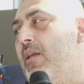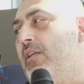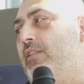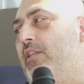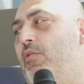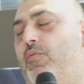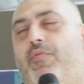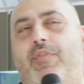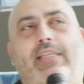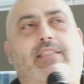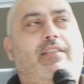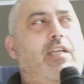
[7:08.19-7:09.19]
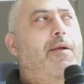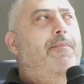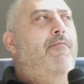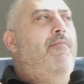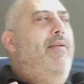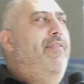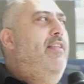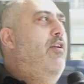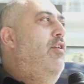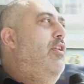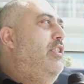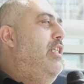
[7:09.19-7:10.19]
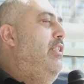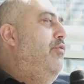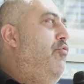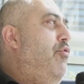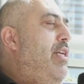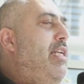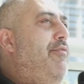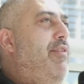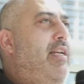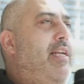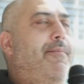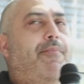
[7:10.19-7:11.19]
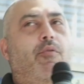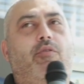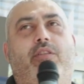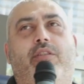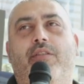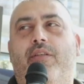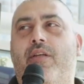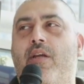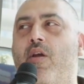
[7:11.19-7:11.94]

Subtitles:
So this type of methodology is really, really important